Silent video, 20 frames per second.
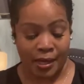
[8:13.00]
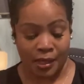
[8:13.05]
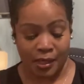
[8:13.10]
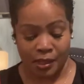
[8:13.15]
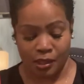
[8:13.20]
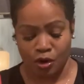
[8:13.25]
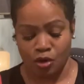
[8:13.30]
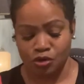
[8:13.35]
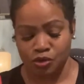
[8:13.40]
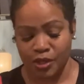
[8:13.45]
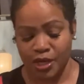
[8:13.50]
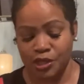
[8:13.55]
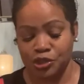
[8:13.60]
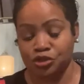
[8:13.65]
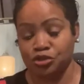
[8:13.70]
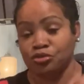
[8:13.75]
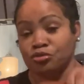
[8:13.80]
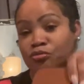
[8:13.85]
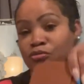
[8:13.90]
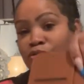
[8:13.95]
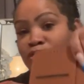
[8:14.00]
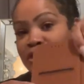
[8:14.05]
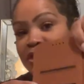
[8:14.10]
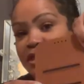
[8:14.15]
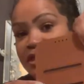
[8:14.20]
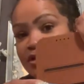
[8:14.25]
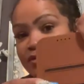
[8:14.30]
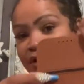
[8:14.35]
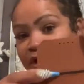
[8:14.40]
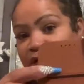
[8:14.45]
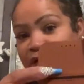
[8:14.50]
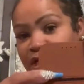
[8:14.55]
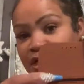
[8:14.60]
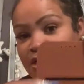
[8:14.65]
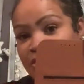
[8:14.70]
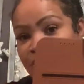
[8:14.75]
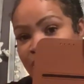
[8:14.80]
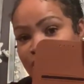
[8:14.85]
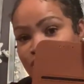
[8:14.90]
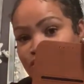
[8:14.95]
It also has two little slits right here
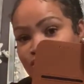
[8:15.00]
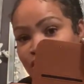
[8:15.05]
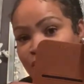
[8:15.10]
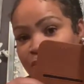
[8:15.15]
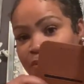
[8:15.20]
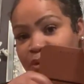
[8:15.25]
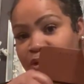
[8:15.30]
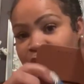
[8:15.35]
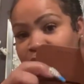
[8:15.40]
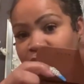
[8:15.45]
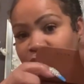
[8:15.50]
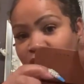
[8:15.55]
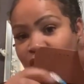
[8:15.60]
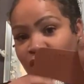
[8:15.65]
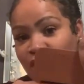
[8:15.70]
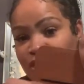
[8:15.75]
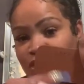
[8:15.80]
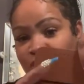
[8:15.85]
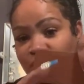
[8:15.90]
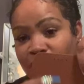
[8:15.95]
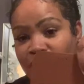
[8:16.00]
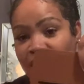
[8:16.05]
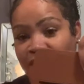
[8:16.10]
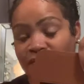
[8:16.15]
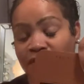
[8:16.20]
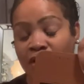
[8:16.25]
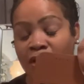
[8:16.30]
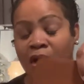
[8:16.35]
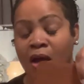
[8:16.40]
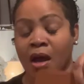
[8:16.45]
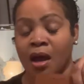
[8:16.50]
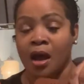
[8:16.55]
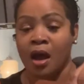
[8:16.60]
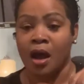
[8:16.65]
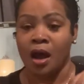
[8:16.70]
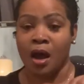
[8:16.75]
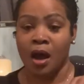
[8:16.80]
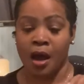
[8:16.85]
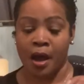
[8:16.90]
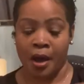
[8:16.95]
as well. You could put cards or whatever.
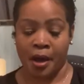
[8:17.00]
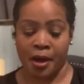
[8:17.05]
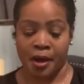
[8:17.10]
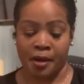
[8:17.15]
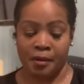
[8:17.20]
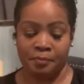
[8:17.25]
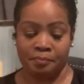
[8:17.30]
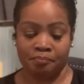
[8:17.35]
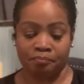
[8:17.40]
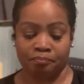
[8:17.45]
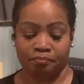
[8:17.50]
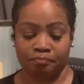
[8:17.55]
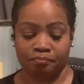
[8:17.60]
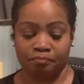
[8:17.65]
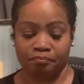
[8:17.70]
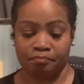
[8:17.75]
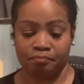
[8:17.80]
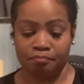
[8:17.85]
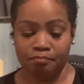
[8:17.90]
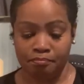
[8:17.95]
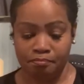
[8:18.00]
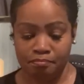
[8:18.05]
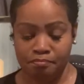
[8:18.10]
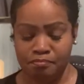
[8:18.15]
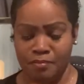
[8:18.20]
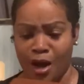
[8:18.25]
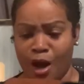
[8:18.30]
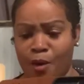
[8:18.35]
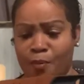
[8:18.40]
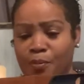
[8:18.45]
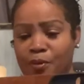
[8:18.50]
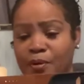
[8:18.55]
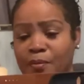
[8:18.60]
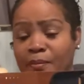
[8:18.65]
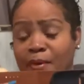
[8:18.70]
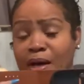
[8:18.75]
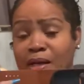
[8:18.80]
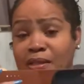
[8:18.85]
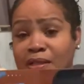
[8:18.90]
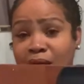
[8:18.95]
I'll put
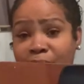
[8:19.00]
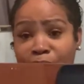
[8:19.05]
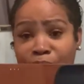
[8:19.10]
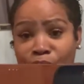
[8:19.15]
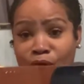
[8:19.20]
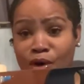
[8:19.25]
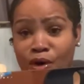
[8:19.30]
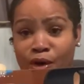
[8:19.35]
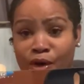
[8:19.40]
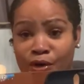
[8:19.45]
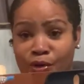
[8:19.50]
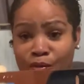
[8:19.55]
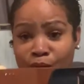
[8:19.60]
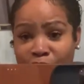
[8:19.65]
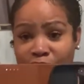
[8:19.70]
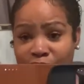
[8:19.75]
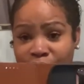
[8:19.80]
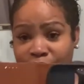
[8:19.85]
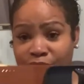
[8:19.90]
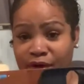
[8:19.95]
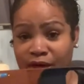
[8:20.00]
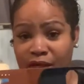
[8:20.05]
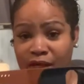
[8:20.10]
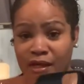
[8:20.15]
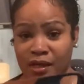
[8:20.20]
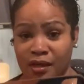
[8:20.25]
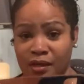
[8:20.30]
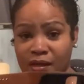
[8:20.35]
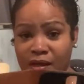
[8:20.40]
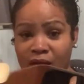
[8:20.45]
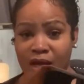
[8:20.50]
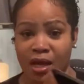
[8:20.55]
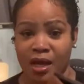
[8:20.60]
my debit card or whatever right here.